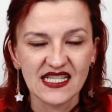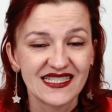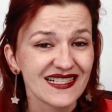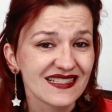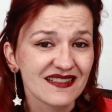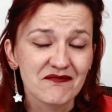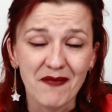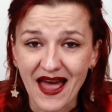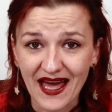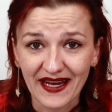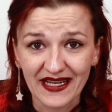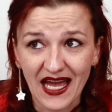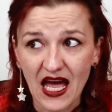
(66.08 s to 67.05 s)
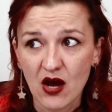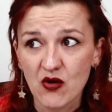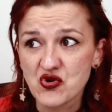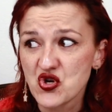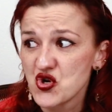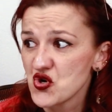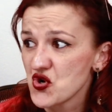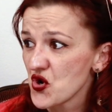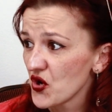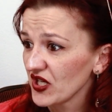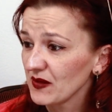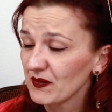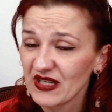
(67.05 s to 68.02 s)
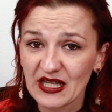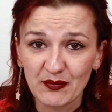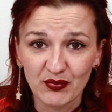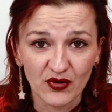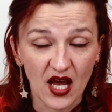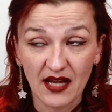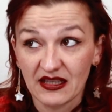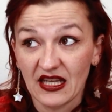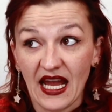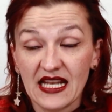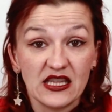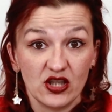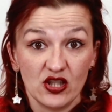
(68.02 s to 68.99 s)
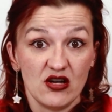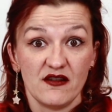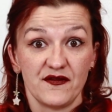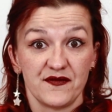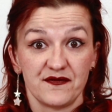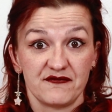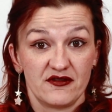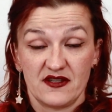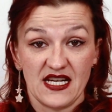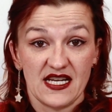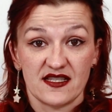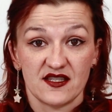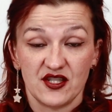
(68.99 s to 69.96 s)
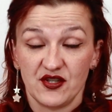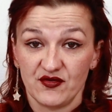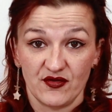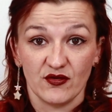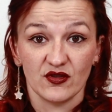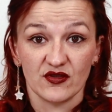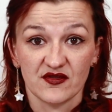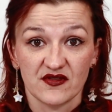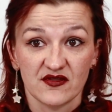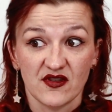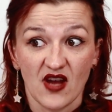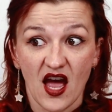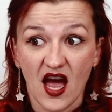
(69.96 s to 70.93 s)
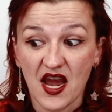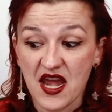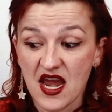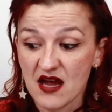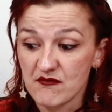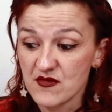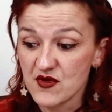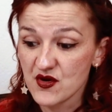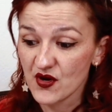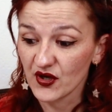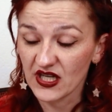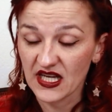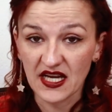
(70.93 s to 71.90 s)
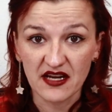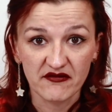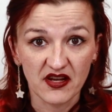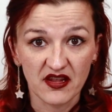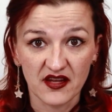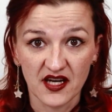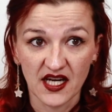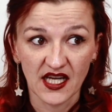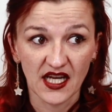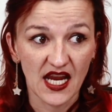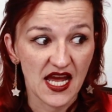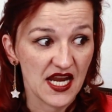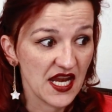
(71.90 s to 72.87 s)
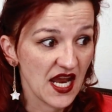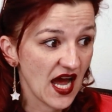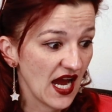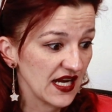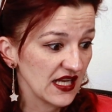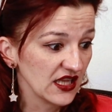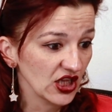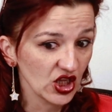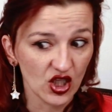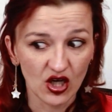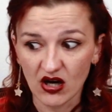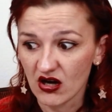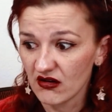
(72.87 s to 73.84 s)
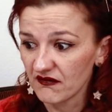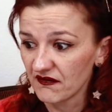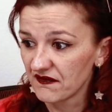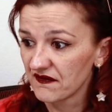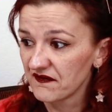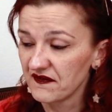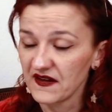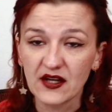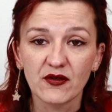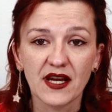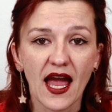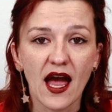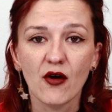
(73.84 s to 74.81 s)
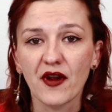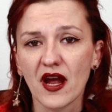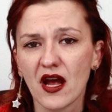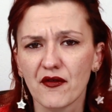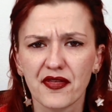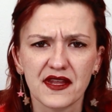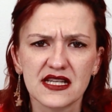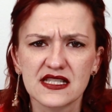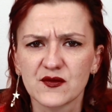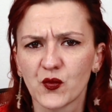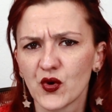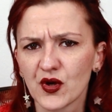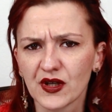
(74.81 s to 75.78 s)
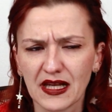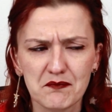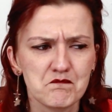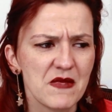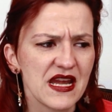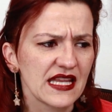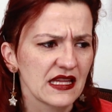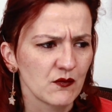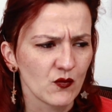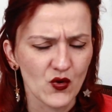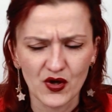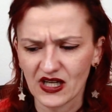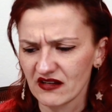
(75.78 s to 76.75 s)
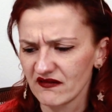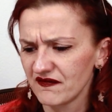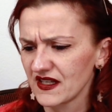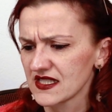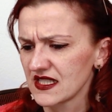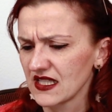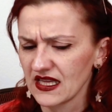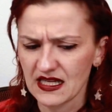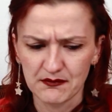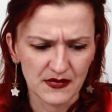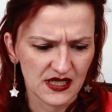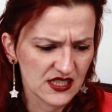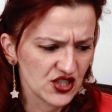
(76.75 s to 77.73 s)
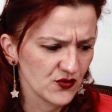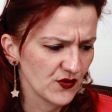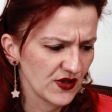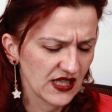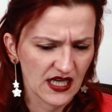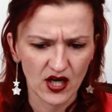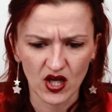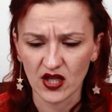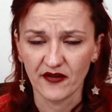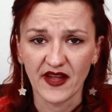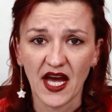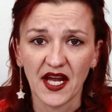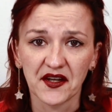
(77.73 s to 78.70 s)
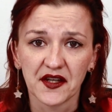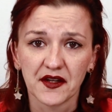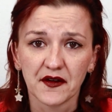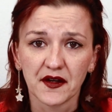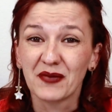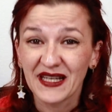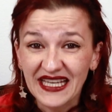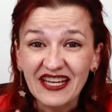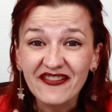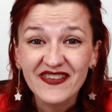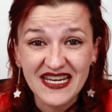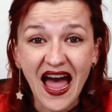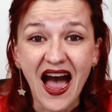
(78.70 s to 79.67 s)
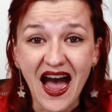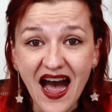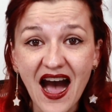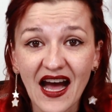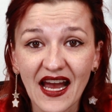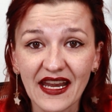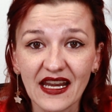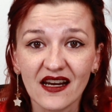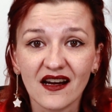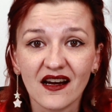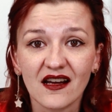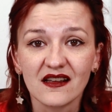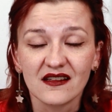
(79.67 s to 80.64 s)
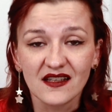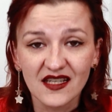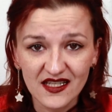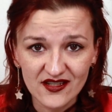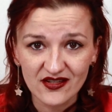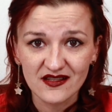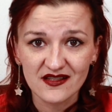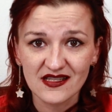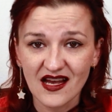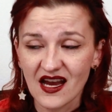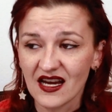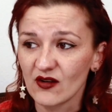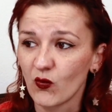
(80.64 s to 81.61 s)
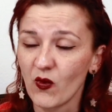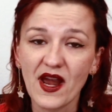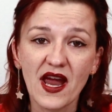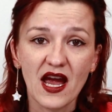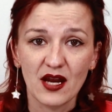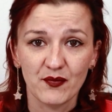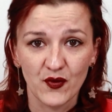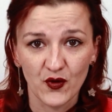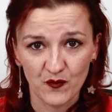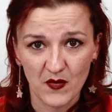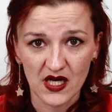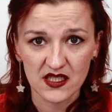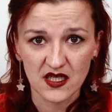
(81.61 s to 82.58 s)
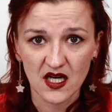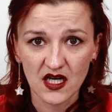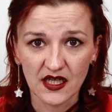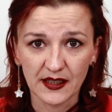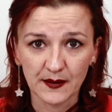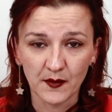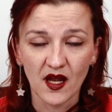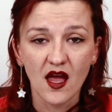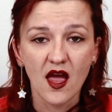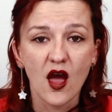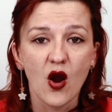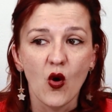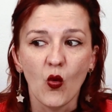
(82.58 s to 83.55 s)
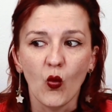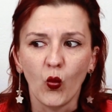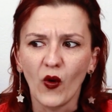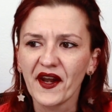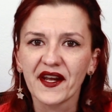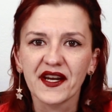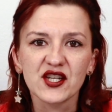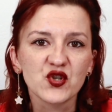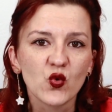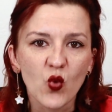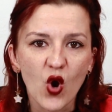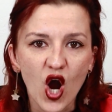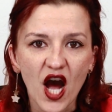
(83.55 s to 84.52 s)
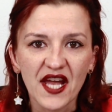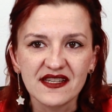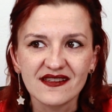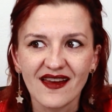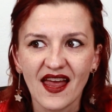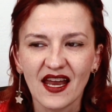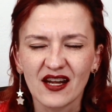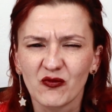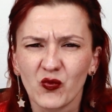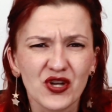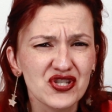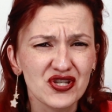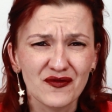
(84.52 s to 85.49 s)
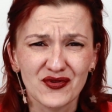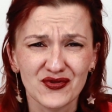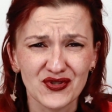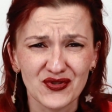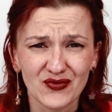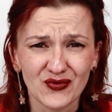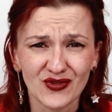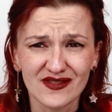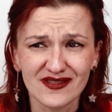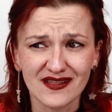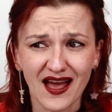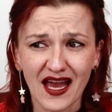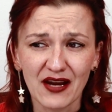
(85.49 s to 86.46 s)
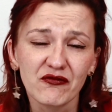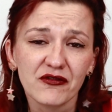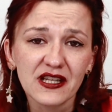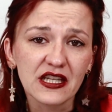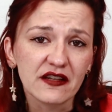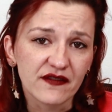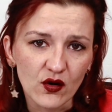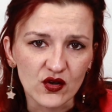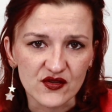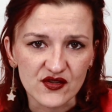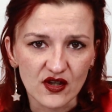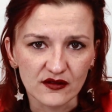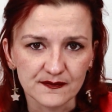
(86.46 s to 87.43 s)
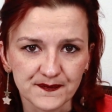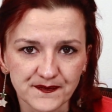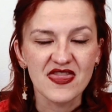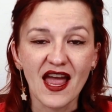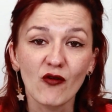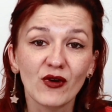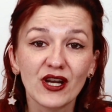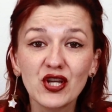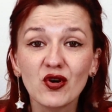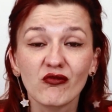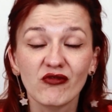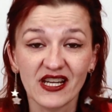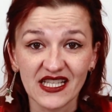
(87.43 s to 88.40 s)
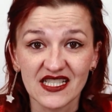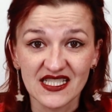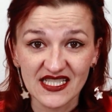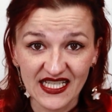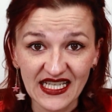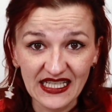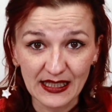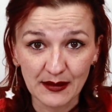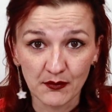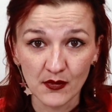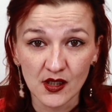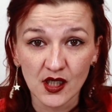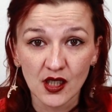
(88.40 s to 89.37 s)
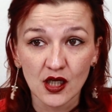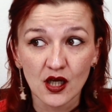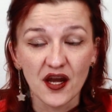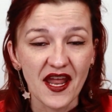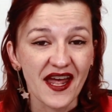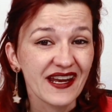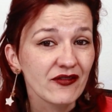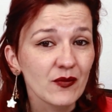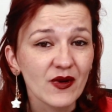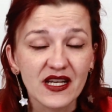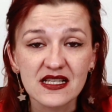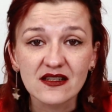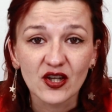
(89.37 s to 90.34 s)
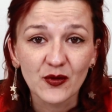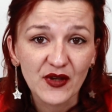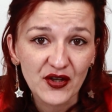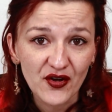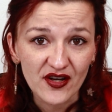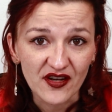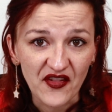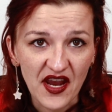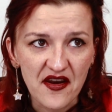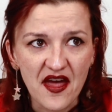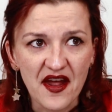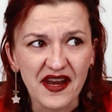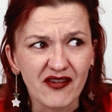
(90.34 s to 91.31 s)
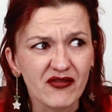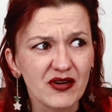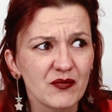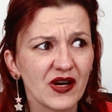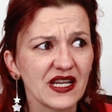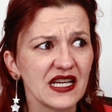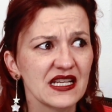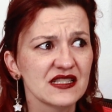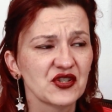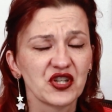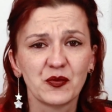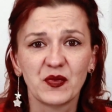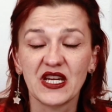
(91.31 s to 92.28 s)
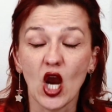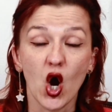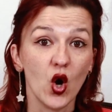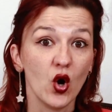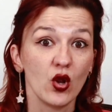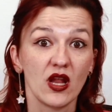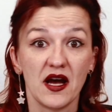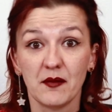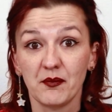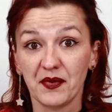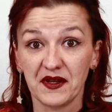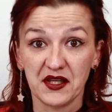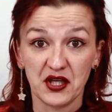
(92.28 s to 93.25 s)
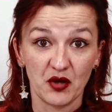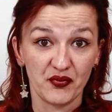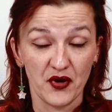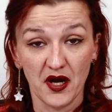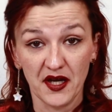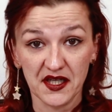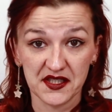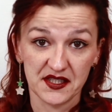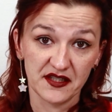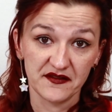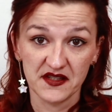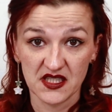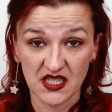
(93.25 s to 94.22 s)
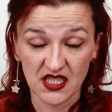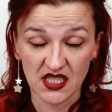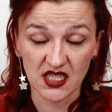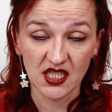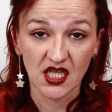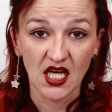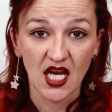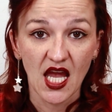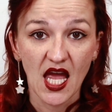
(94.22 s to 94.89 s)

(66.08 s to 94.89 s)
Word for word: It doesn't matter how nerdy people, I, I love to test new tools. I am nerdy in everything and I love figuring out how things work and make them work and fixing them and doing and all of that. But even I need to decide where I put my time, when I do what, and which of those tools I really focus on. Now, when you're running a team, not everybody is going to be a nerd in there. Not everybody is going to be all up in your productivity